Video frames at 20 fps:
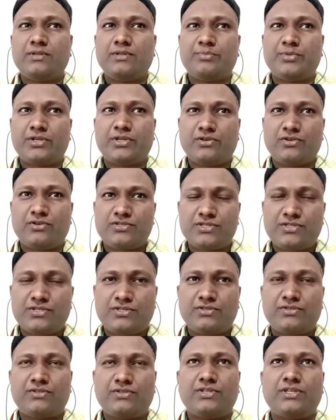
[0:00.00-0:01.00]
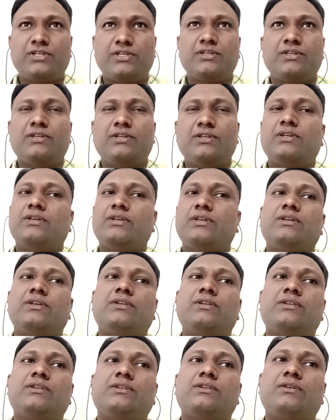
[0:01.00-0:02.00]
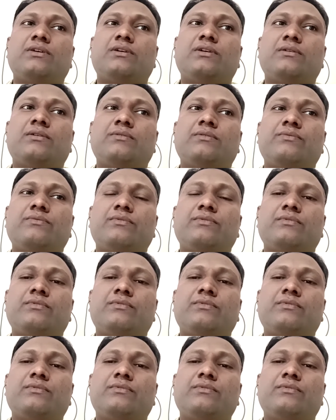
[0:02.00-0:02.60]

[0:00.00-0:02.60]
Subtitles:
the precautions you take, uh,